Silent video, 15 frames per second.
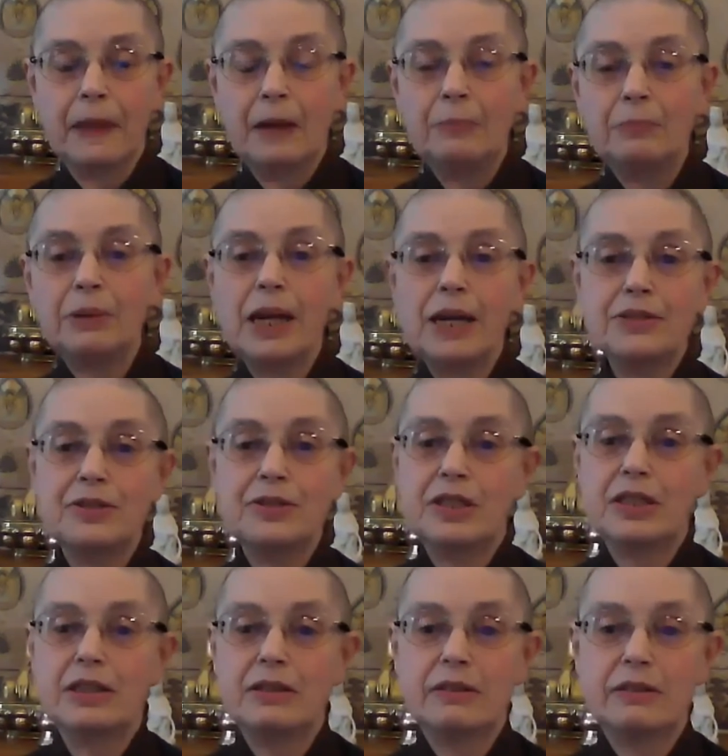blessed
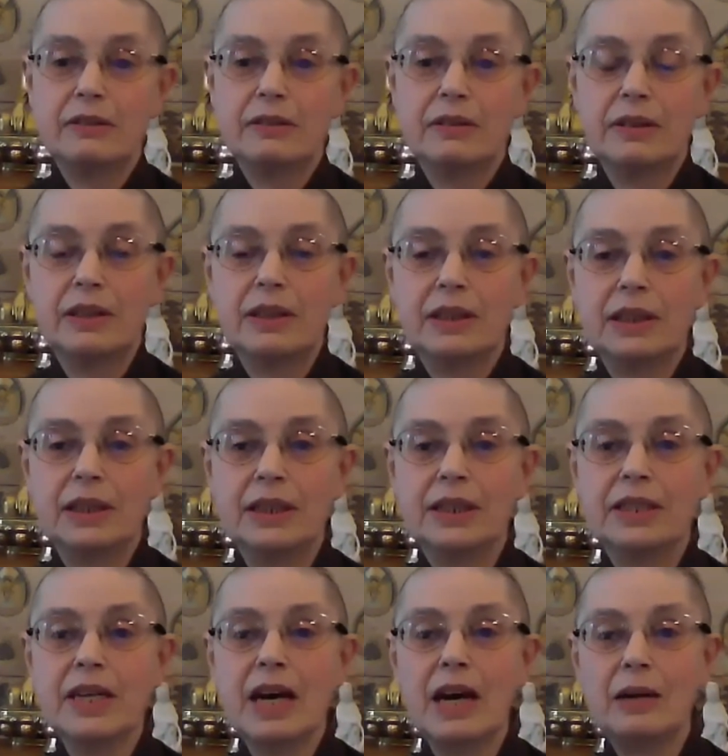it in a
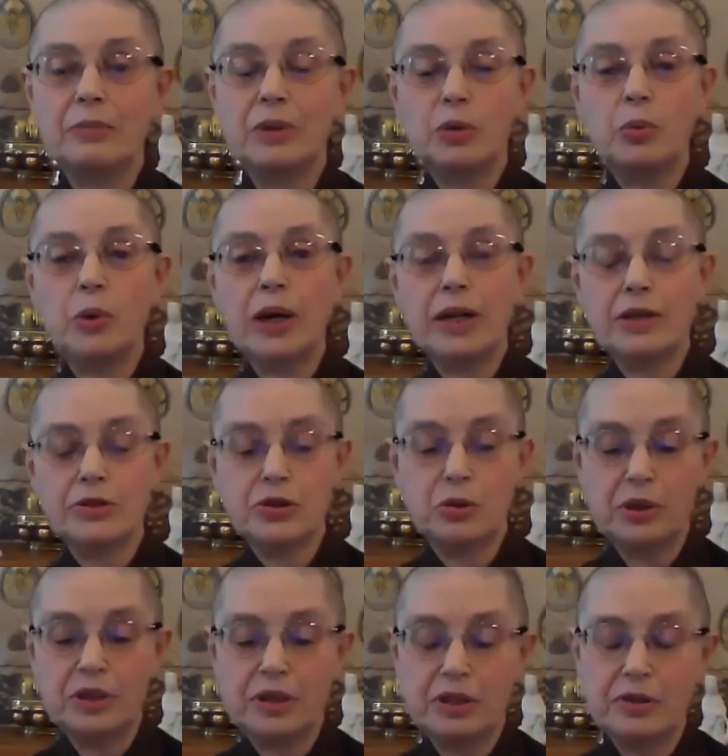timely way so
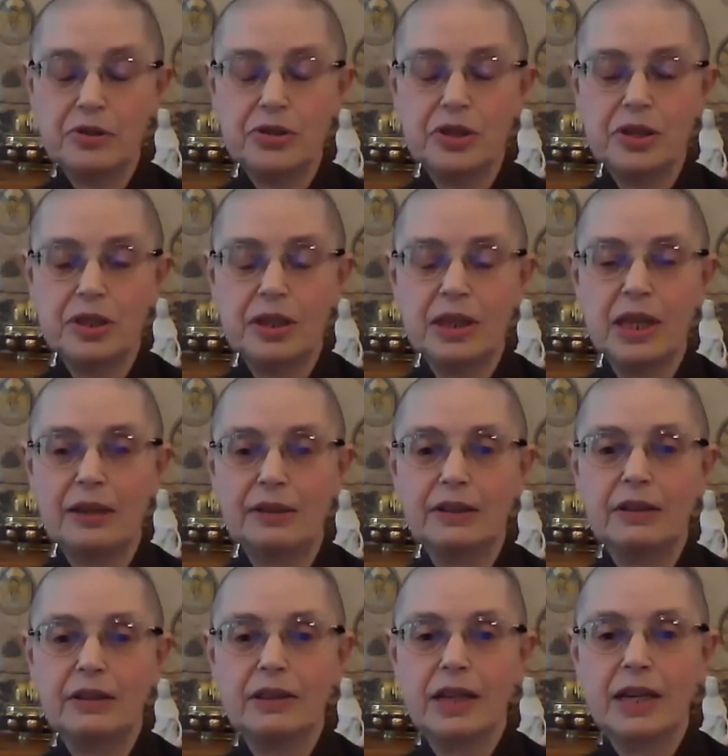it didn't sit in that little
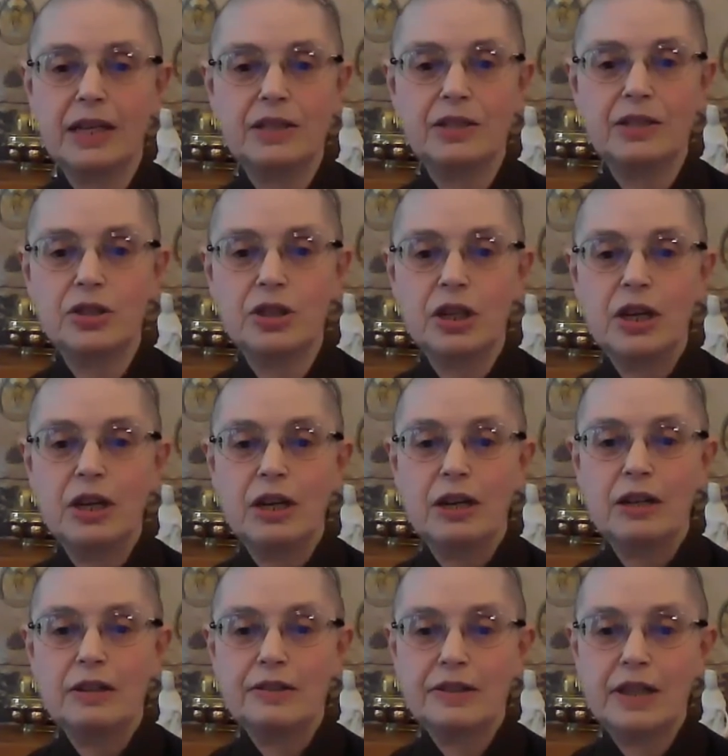cage
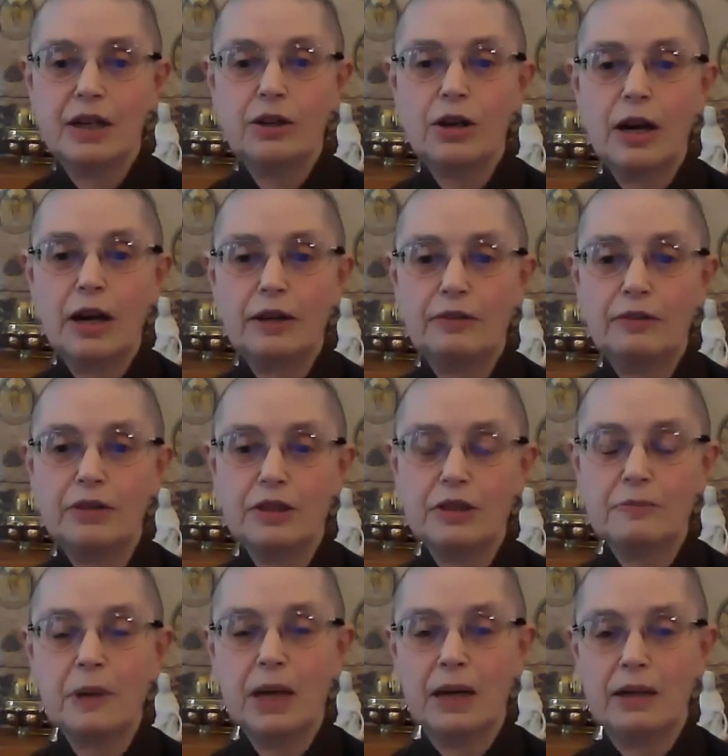scared out of its
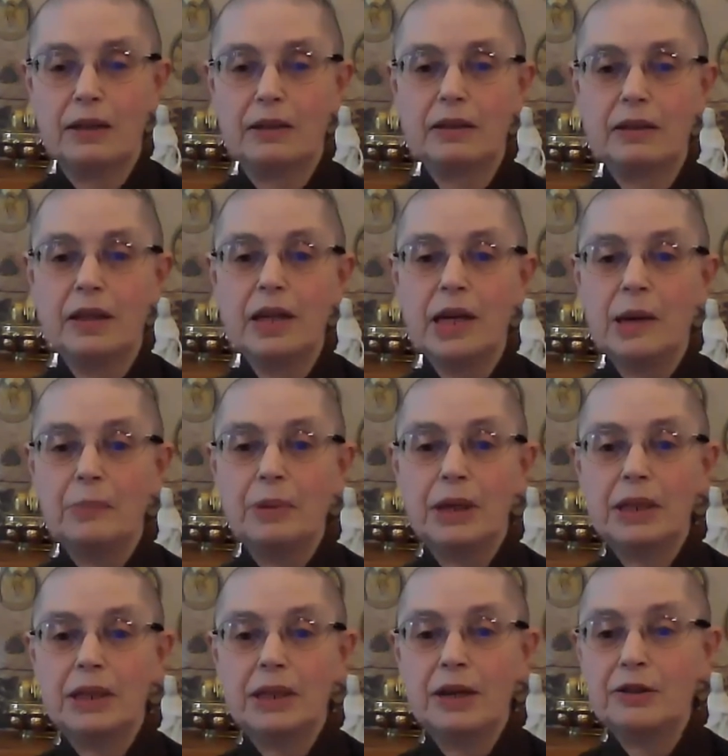mind. But
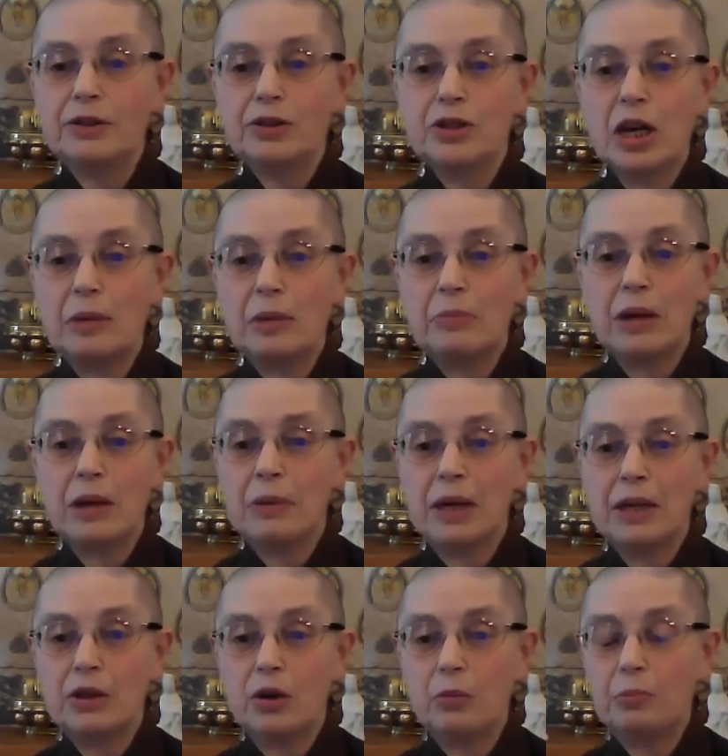another time I might
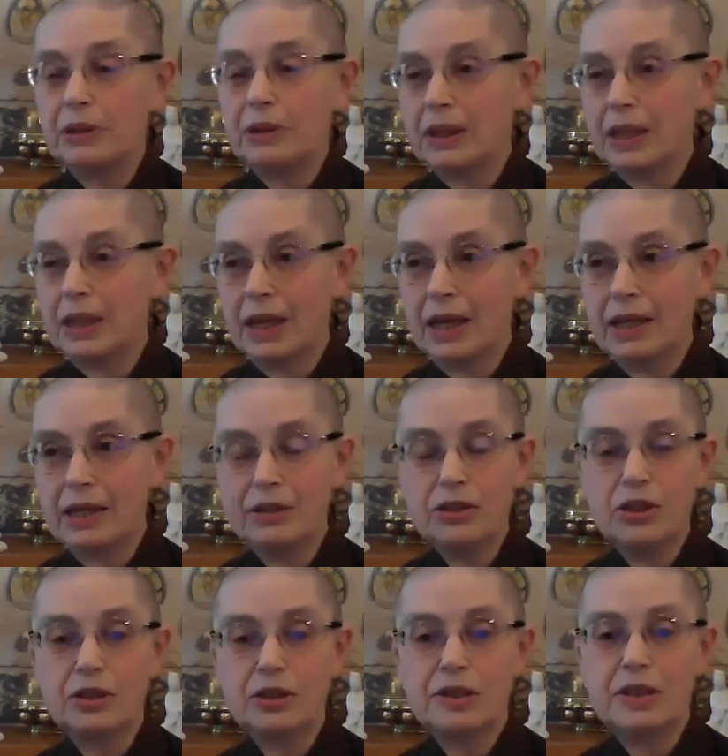open the cage
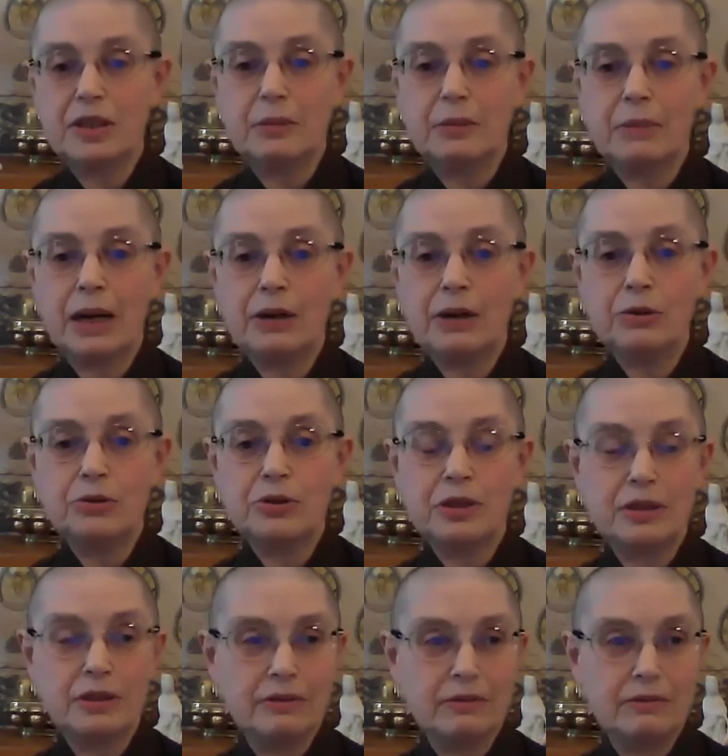and see a mouse
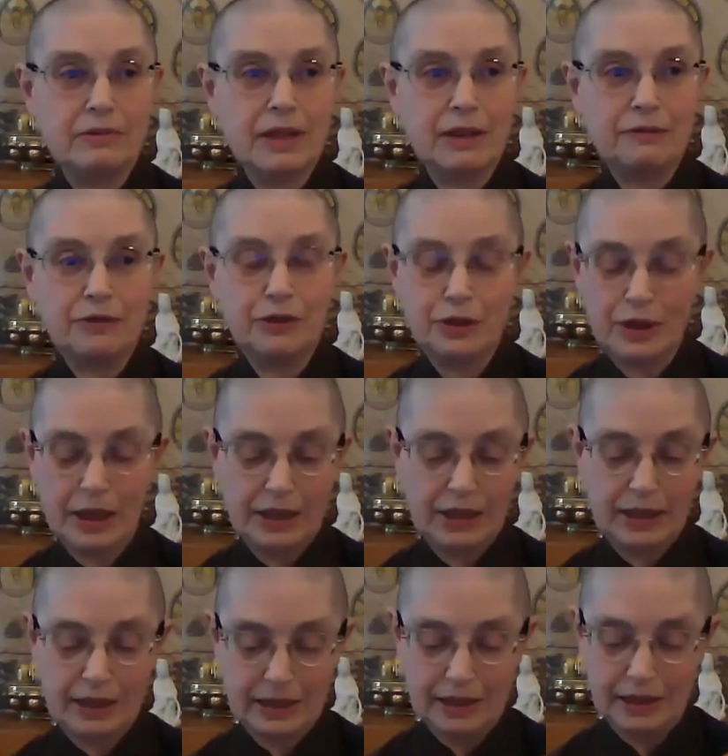and not feel
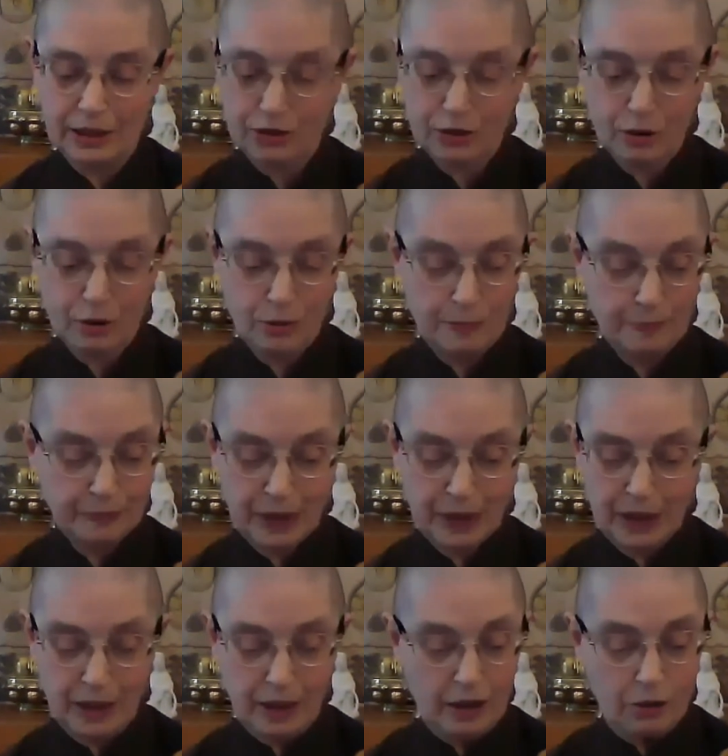anything. So
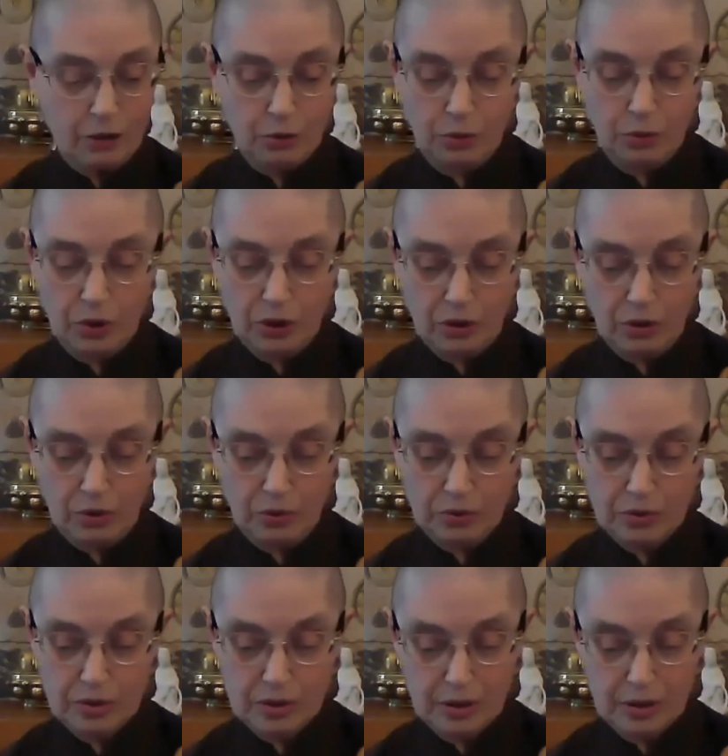who knows?